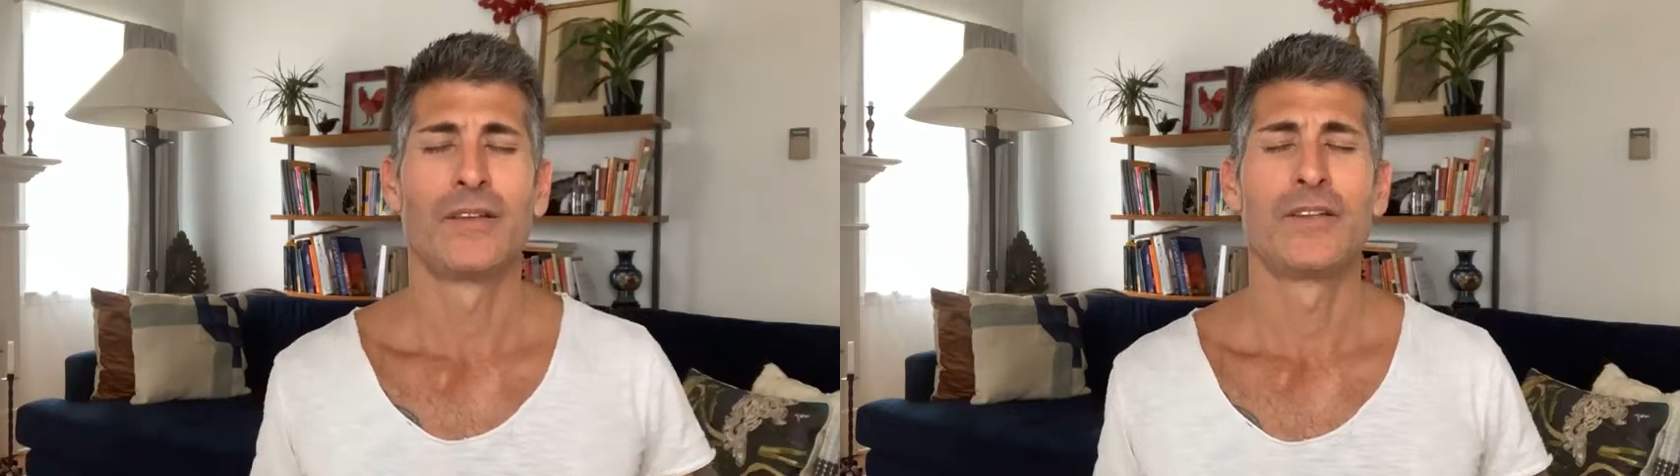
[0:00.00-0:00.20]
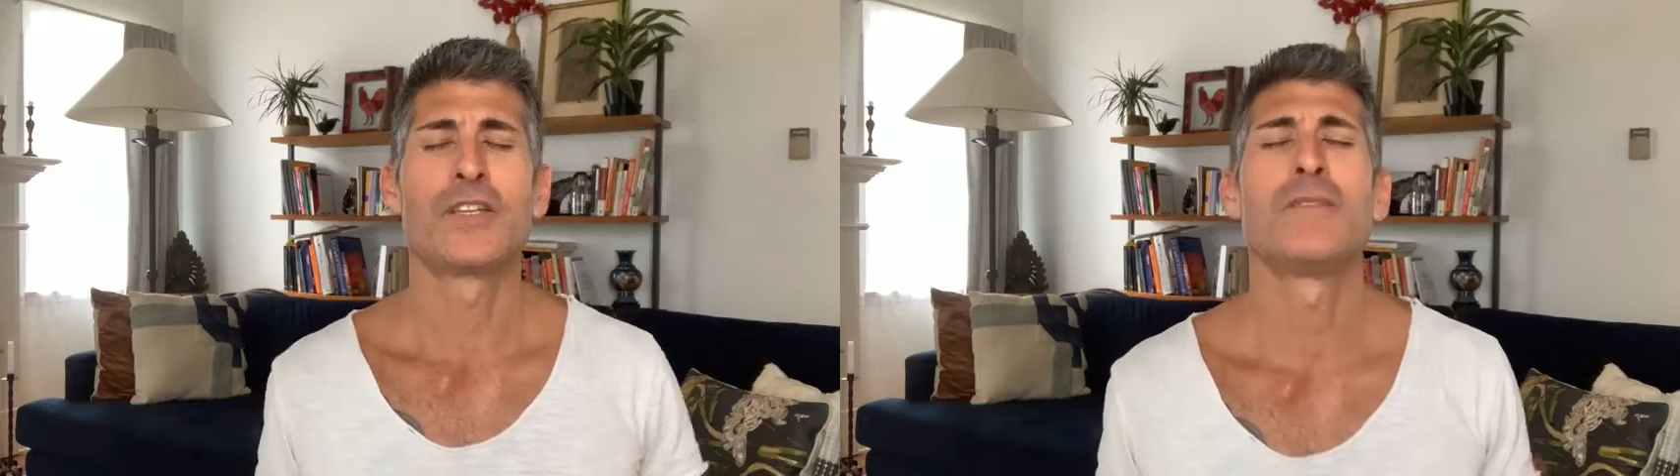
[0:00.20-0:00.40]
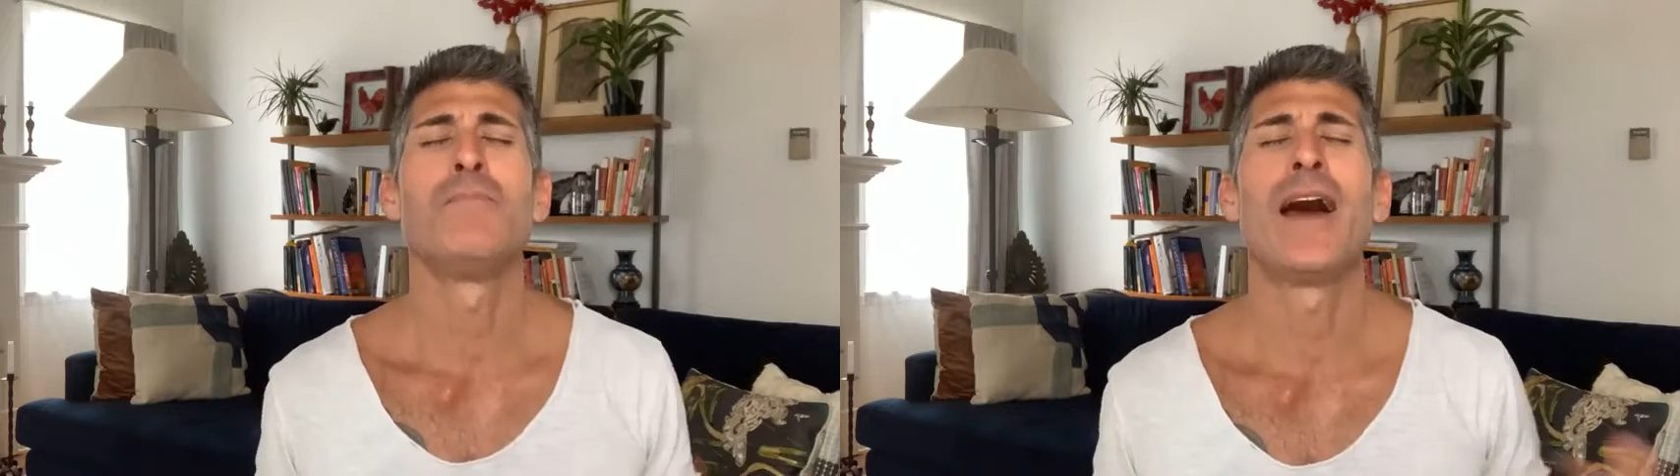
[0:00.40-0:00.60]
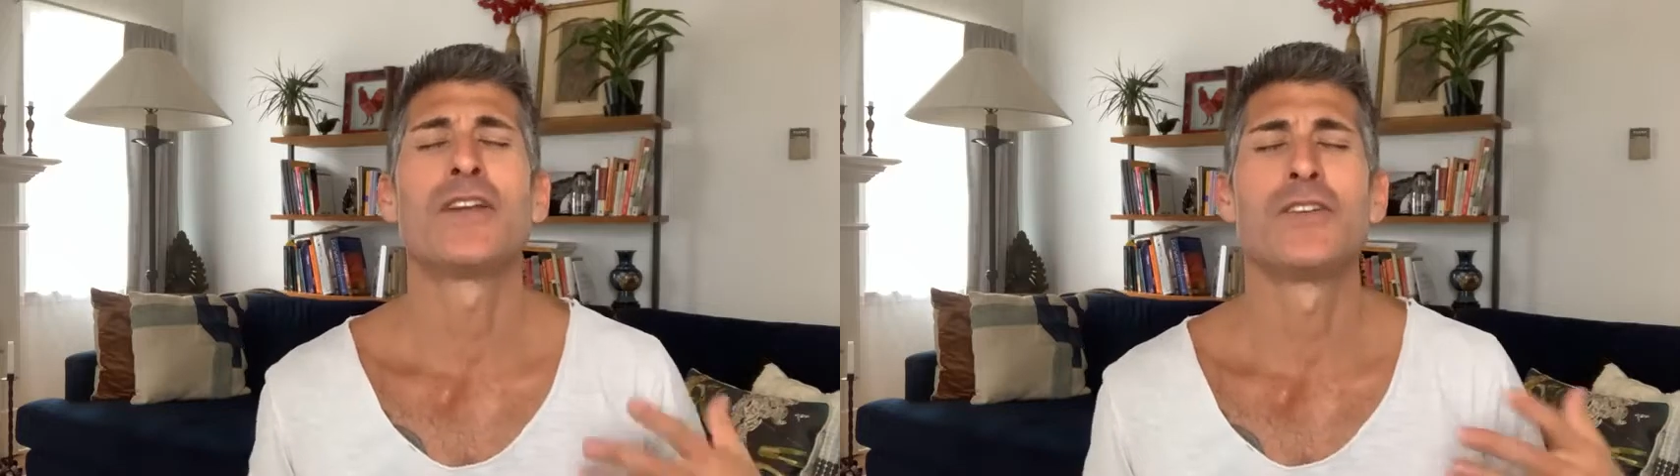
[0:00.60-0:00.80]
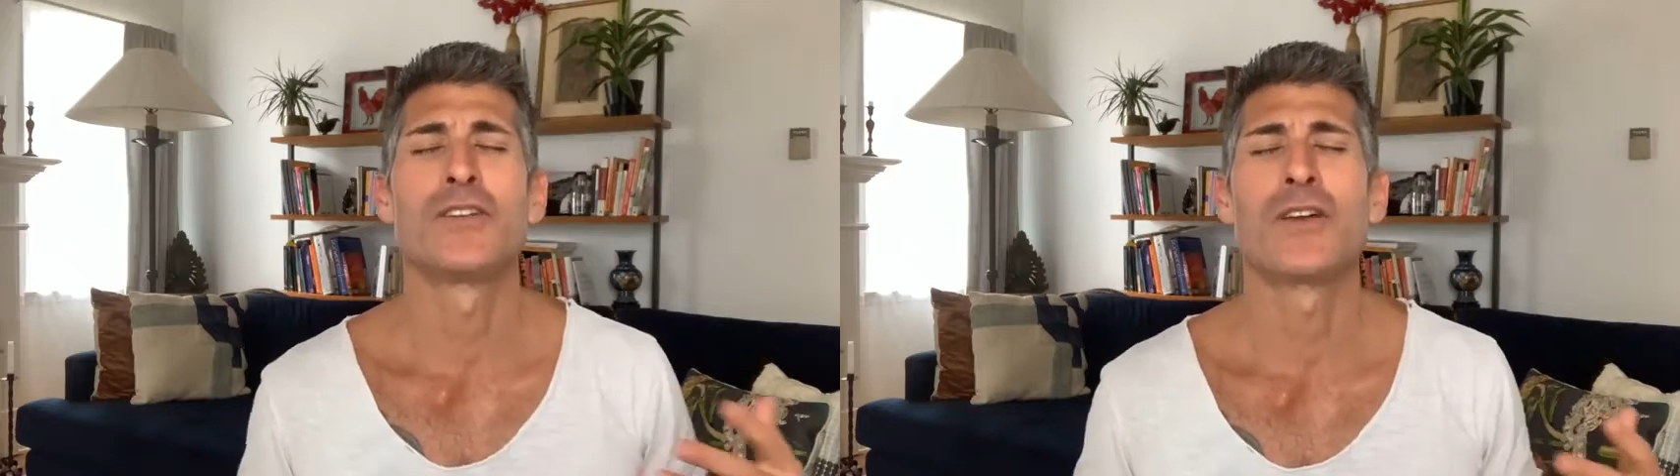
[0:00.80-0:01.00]
Just
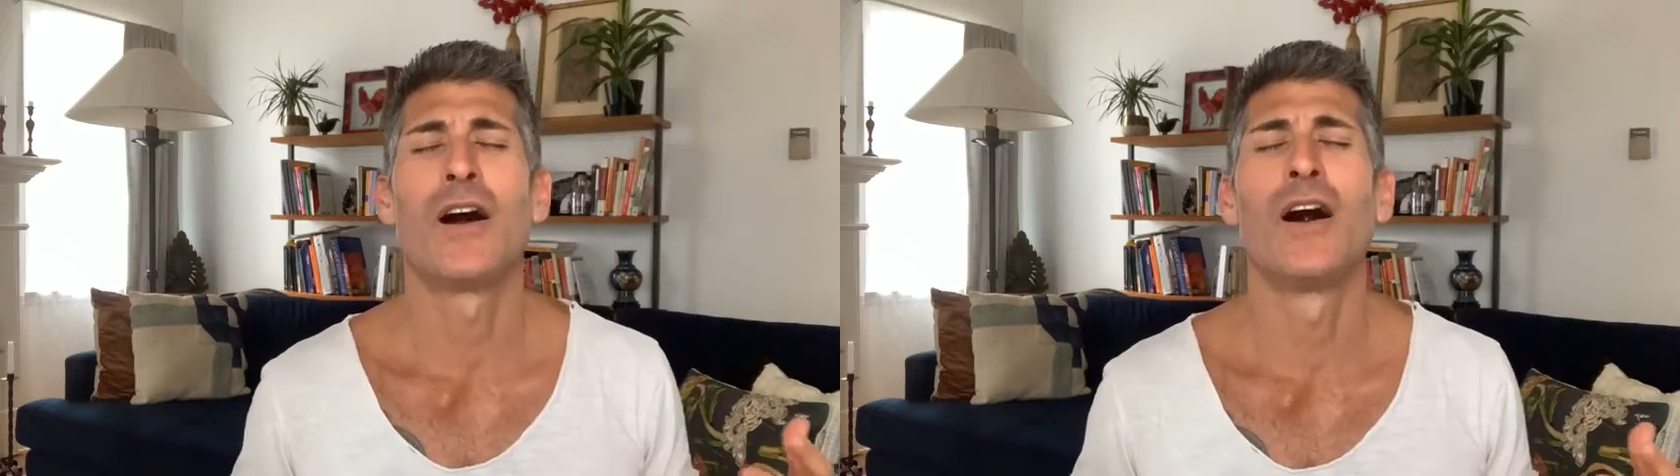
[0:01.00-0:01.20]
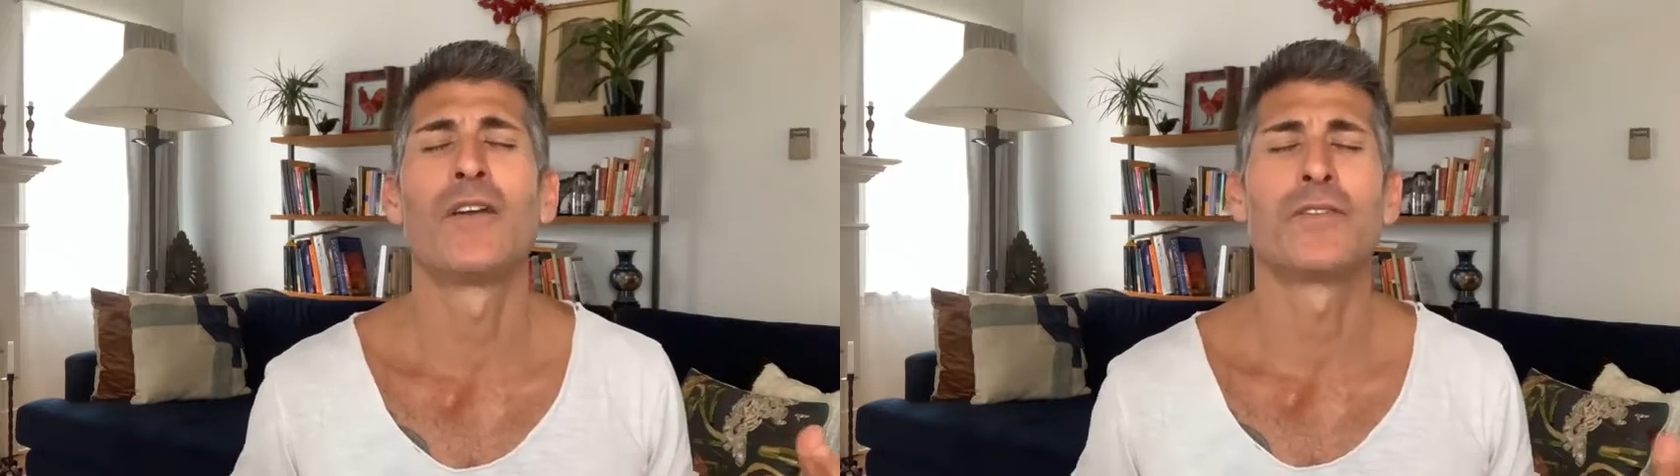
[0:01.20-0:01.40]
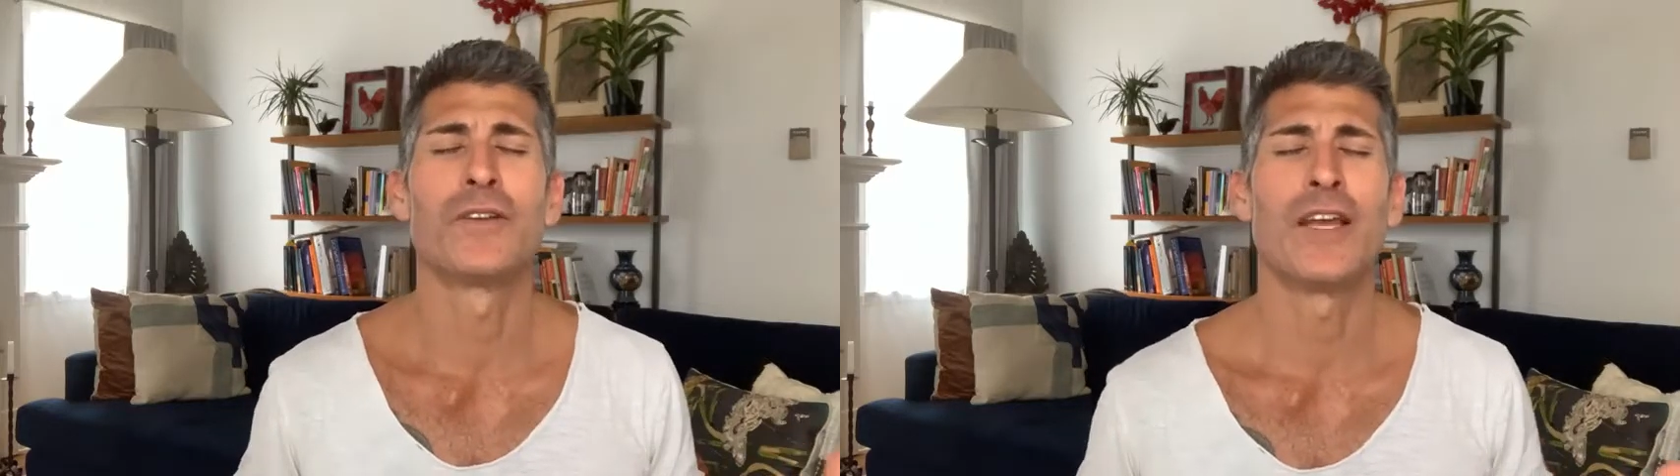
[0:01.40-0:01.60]
imagine this offering